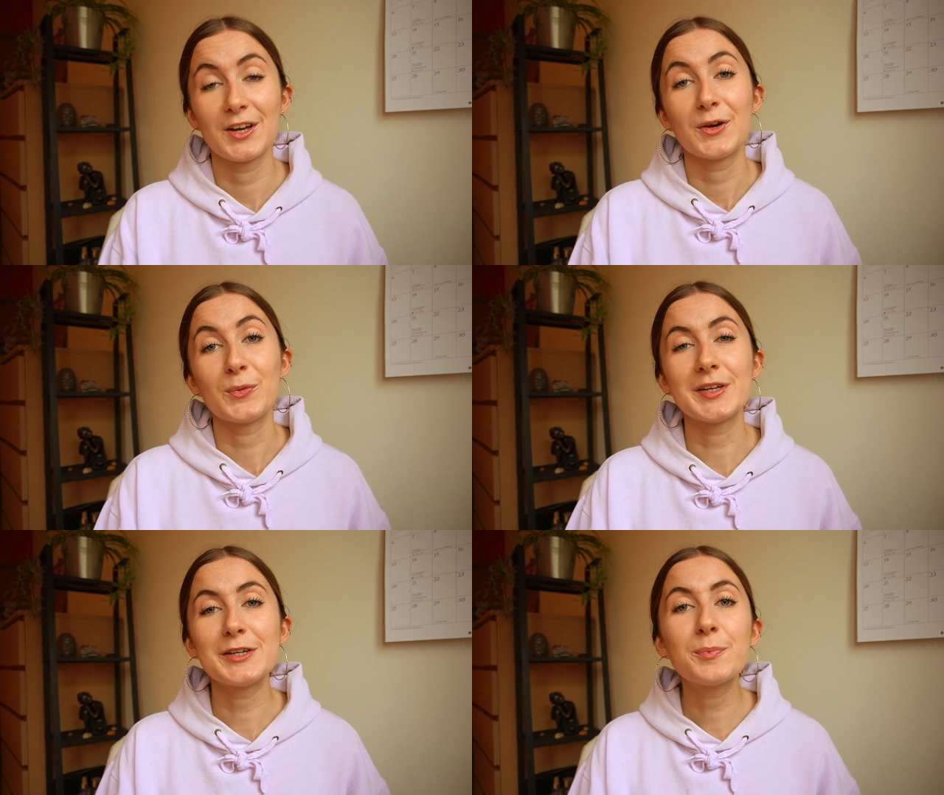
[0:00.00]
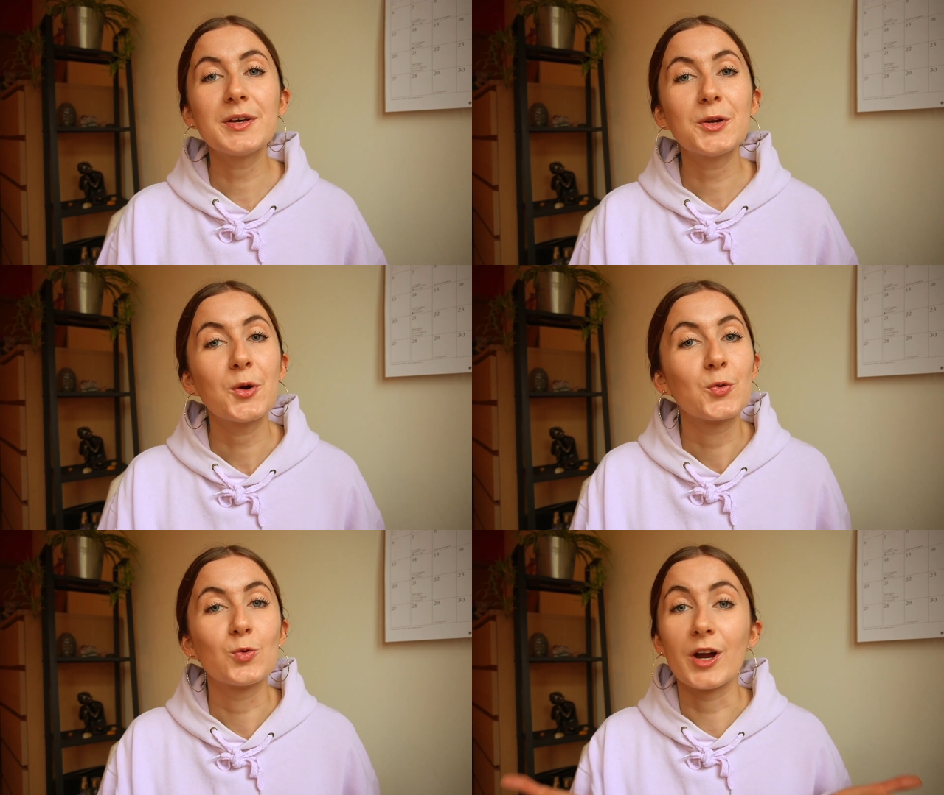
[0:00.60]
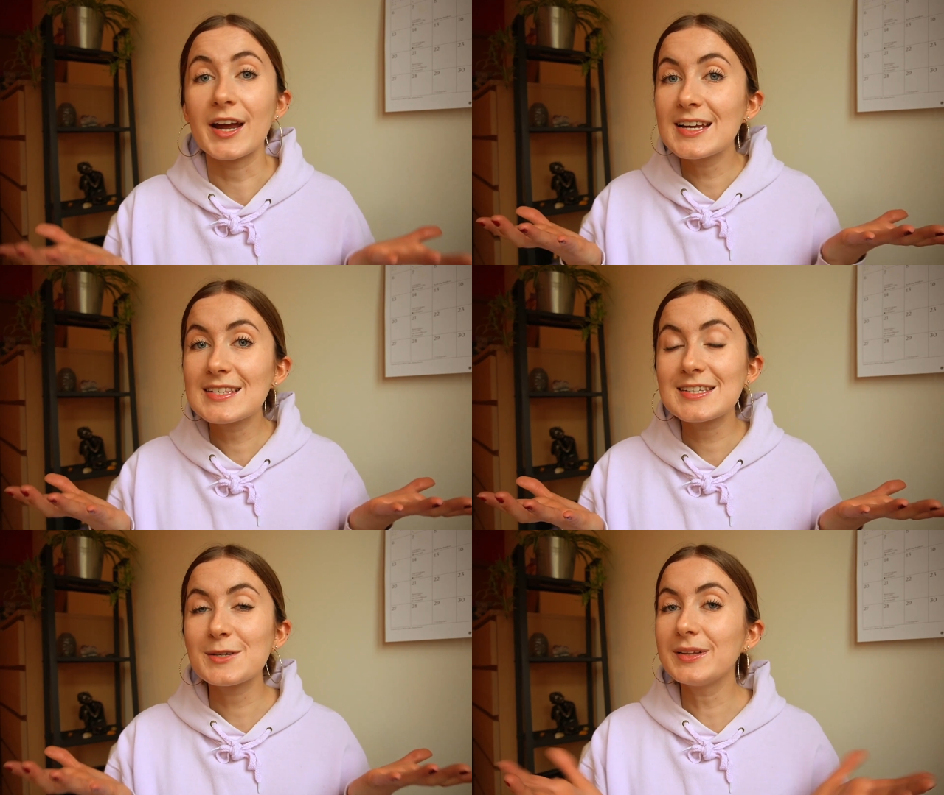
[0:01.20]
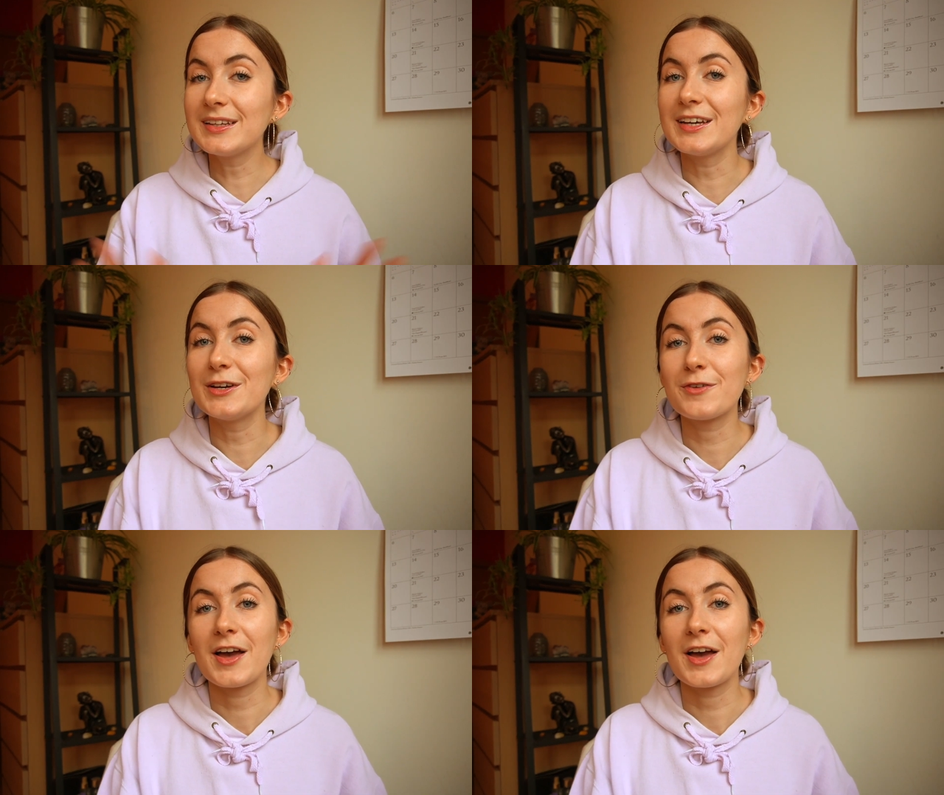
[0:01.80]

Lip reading: We have been raised to believe